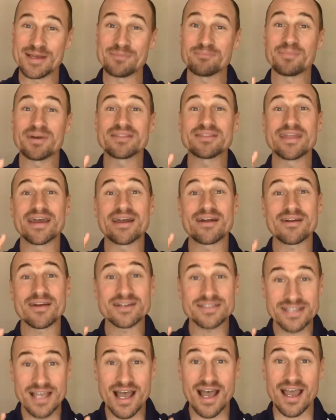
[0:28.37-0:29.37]
But there are
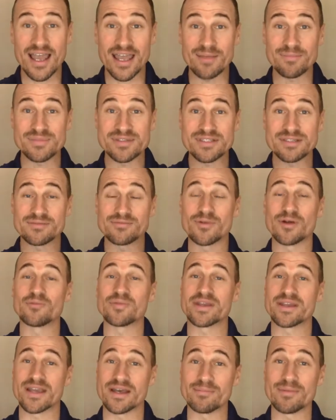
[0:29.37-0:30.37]
times when we
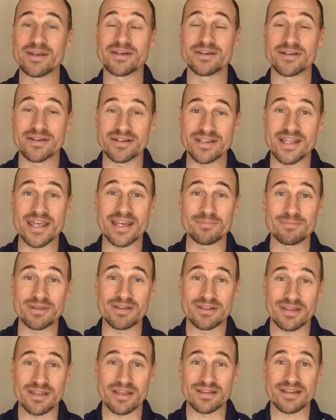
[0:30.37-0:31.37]
come under
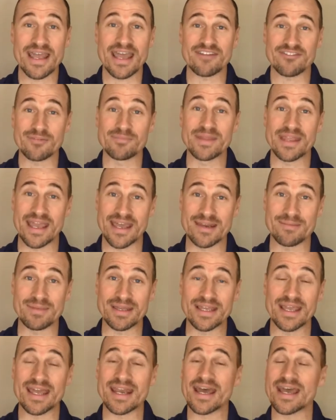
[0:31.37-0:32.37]
attack from the
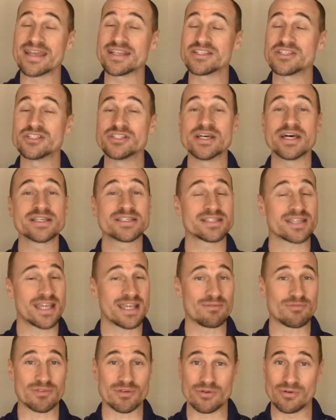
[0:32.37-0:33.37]
enemy, and I just
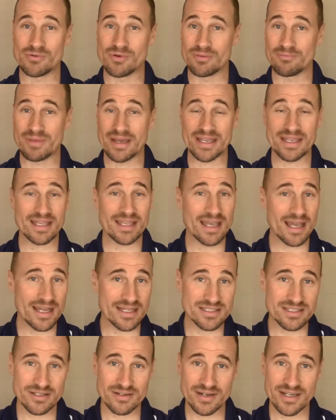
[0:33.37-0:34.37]
came through one by
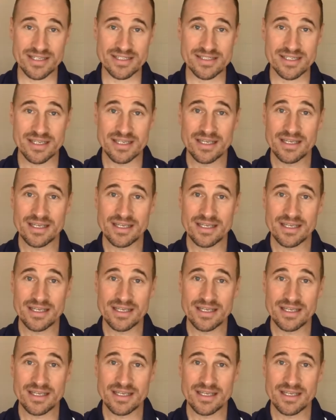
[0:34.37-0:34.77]
God's grace